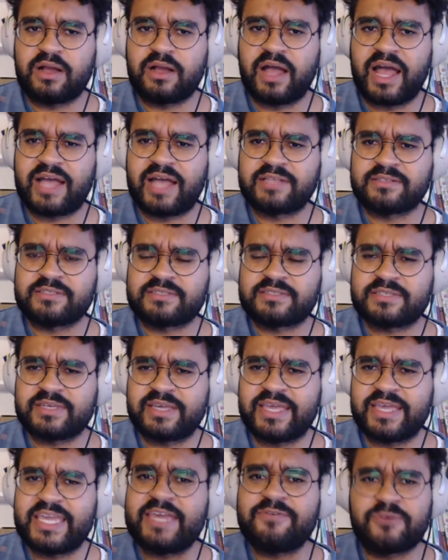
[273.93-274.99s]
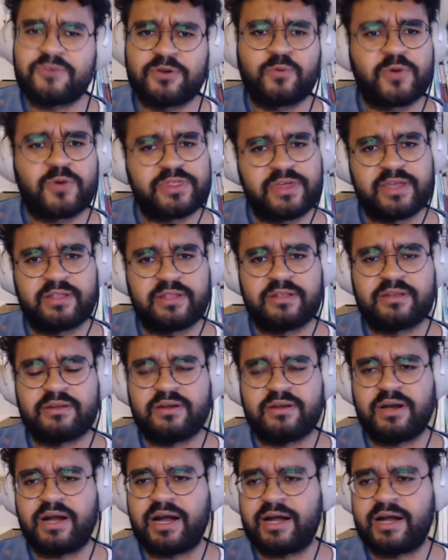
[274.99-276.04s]
and even within
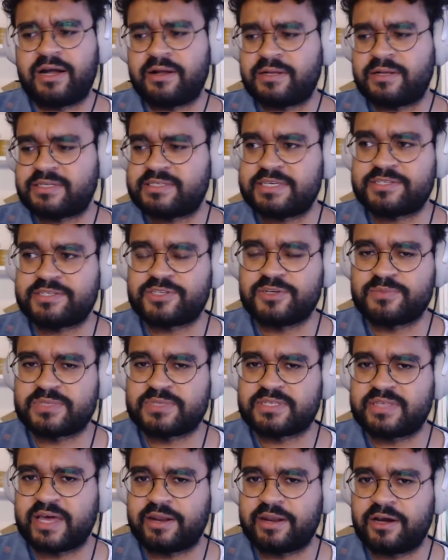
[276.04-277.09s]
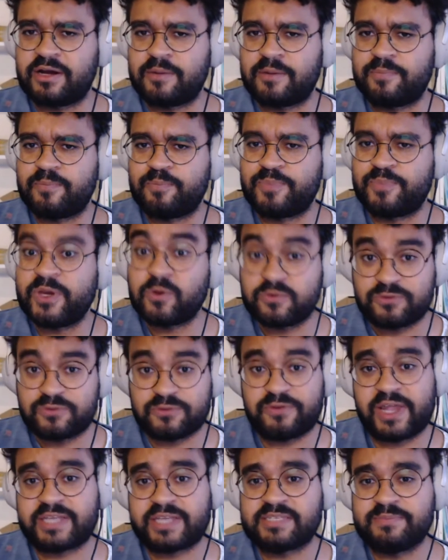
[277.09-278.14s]
uh, systems that are built for
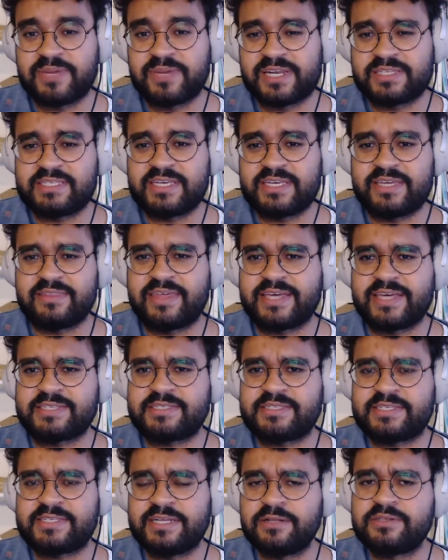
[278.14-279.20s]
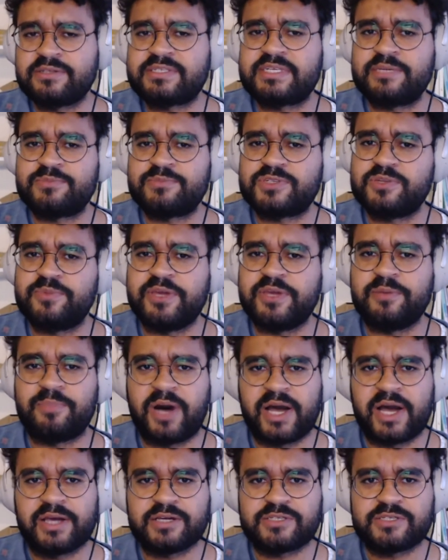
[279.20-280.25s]
flexibility, there still seems to be a
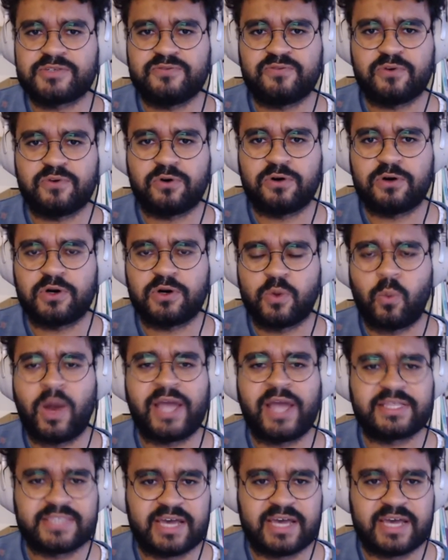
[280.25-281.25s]
bias for white